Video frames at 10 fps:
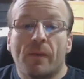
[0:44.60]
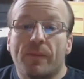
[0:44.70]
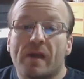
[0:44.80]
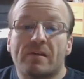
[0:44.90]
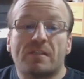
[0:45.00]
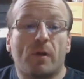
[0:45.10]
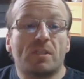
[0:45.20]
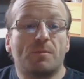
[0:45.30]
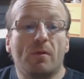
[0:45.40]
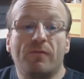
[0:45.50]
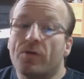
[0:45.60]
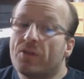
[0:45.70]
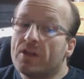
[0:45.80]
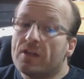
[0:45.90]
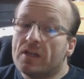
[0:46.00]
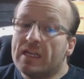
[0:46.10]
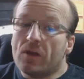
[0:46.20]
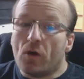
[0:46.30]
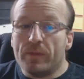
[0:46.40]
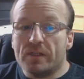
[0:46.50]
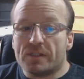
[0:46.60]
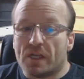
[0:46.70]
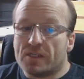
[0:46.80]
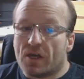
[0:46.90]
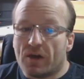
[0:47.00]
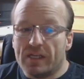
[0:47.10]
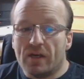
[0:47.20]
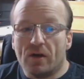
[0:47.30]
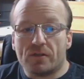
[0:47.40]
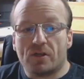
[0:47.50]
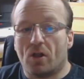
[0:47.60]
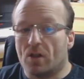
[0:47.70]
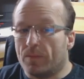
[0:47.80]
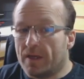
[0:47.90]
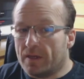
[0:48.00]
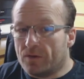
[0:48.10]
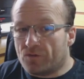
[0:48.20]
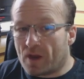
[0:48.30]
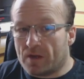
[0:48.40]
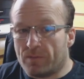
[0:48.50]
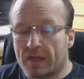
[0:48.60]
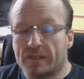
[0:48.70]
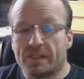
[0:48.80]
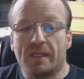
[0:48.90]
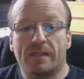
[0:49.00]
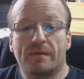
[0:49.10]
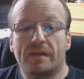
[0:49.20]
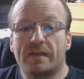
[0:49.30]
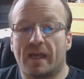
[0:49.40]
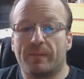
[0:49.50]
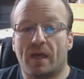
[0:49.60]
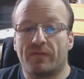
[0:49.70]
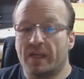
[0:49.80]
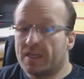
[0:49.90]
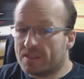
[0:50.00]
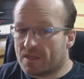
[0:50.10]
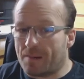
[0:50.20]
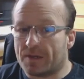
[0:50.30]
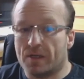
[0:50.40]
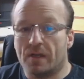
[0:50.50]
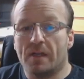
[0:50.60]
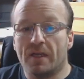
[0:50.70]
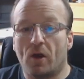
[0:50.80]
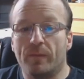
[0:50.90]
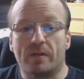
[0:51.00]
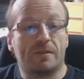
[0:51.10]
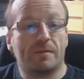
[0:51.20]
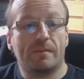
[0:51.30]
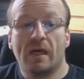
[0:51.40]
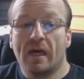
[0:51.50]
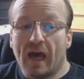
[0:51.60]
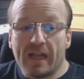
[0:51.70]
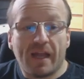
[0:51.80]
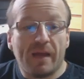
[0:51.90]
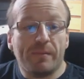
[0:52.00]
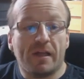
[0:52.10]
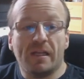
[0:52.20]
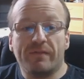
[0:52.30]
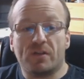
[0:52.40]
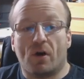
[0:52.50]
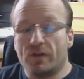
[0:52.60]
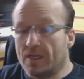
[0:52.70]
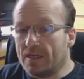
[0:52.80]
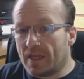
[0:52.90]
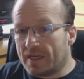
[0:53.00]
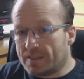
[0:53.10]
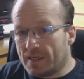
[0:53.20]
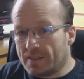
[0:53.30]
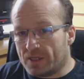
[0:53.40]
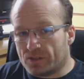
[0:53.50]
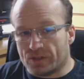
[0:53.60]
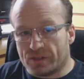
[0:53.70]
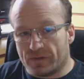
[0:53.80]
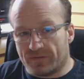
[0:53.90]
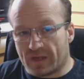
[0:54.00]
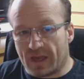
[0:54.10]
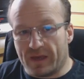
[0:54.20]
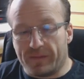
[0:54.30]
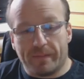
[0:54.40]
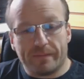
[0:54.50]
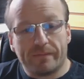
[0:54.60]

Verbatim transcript: being responsible for the Leomund's Tiny Hut column in Dragon magazine, named after his character Leomund a name that lives on in later editions of the game.